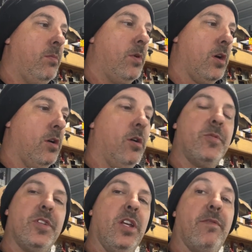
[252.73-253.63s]
Not
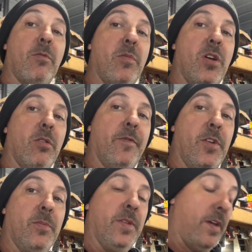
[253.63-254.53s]
100% if I'm gonna be able to
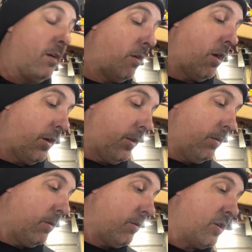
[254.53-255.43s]
film in there or not
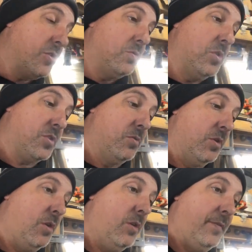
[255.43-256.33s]
either because of what's going on.